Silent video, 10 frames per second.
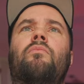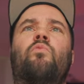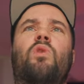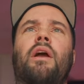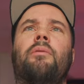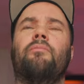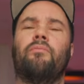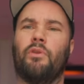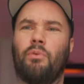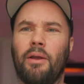Right,
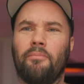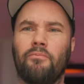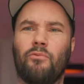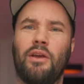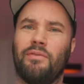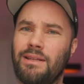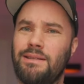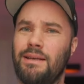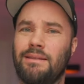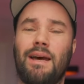right, right.
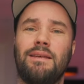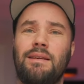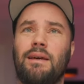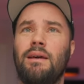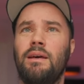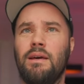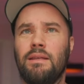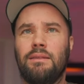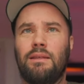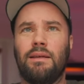That's it. That is it.
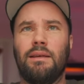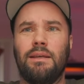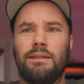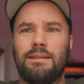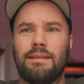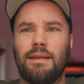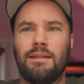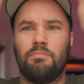The it's it's